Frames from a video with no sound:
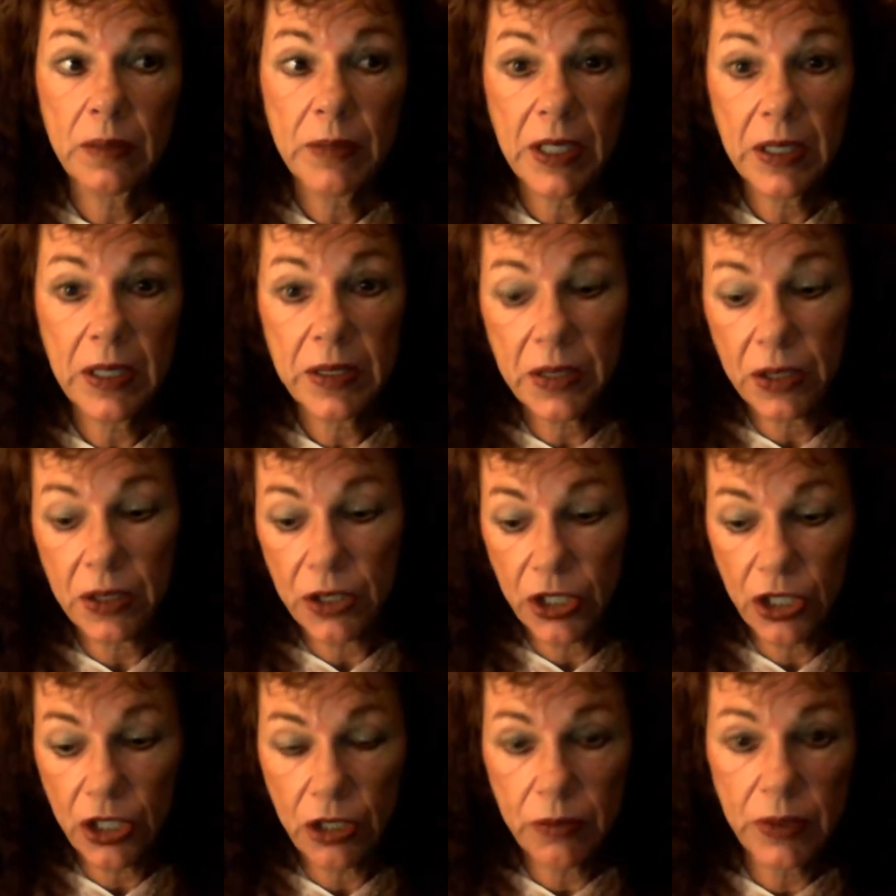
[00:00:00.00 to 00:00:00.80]
because they're
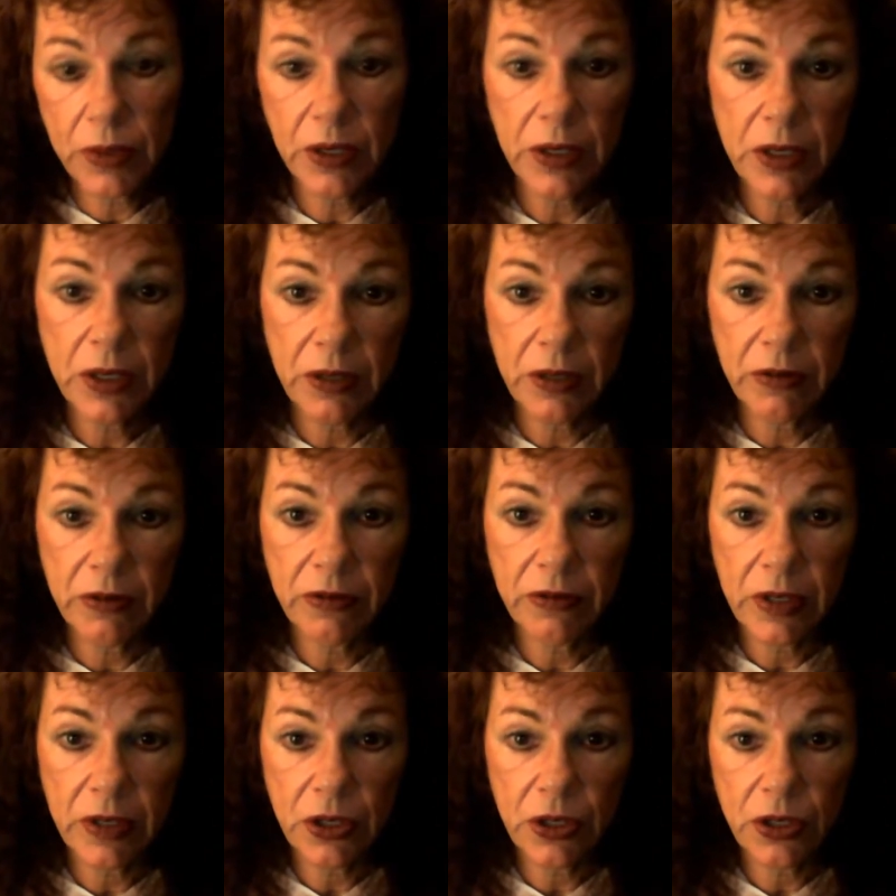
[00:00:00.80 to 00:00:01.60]
cumulative
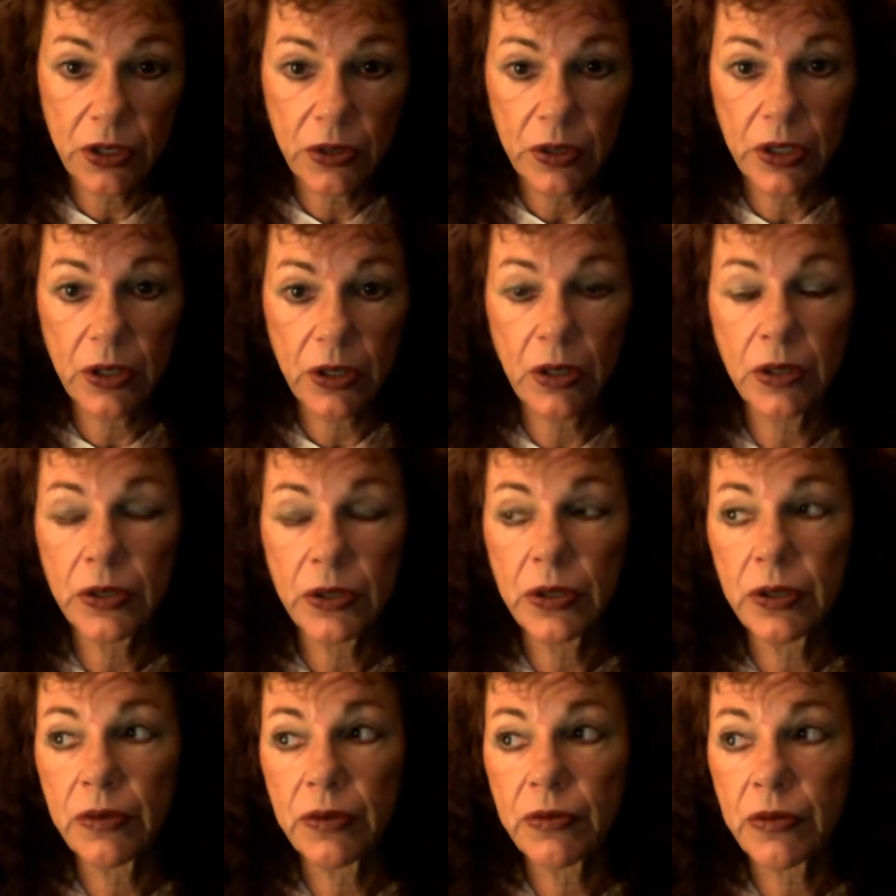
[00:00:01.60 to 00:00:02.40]
into
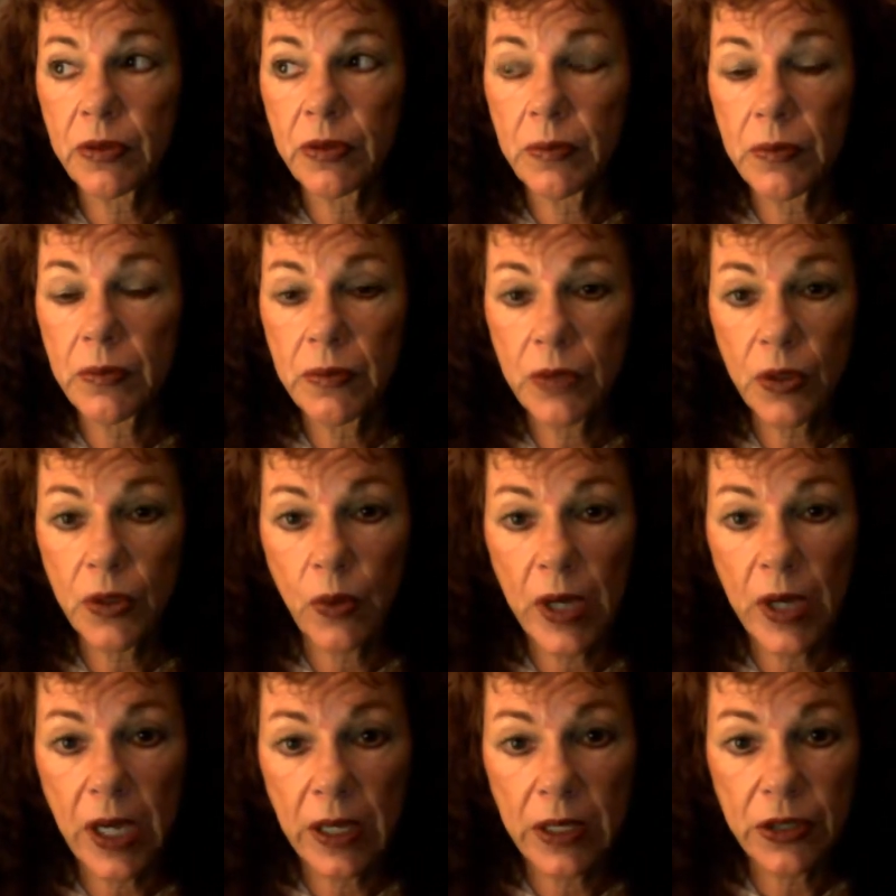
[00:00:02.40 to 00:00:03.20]
adulthood from the
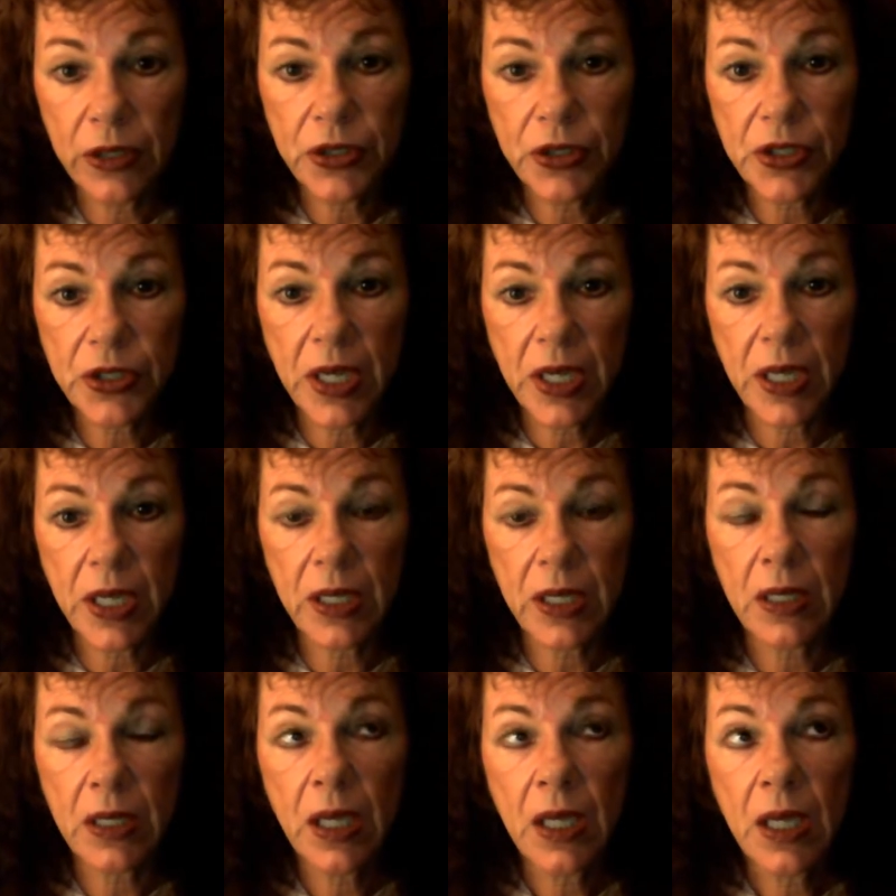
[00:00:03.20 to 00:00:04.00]
way I
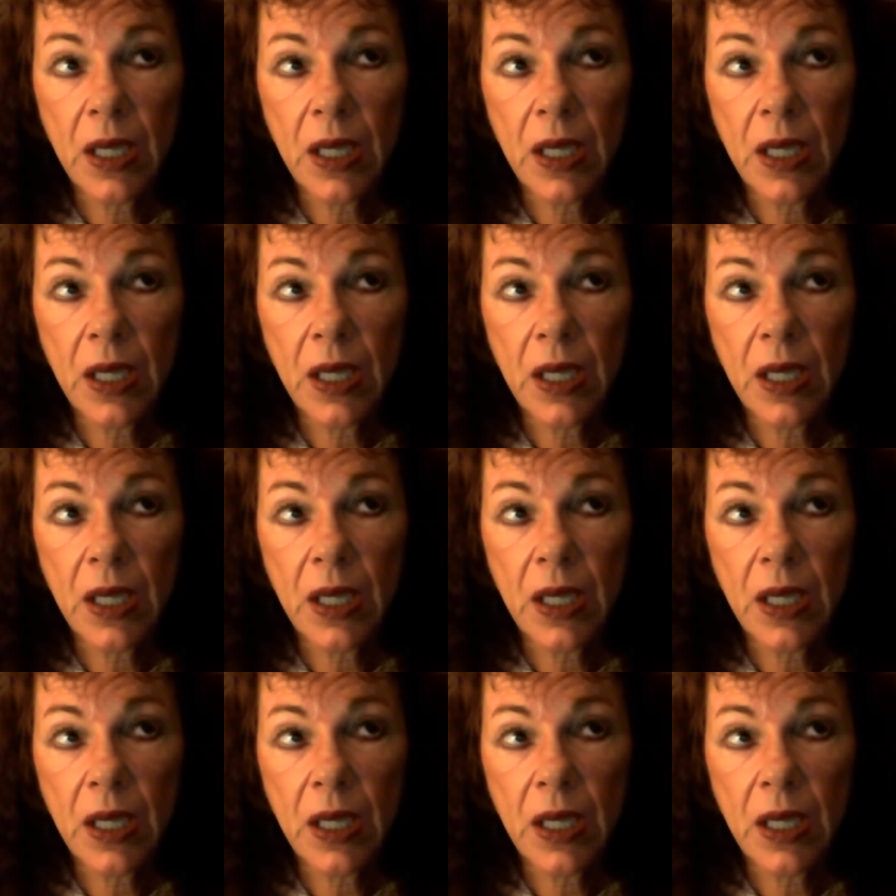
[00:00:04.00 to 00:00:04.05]
understand.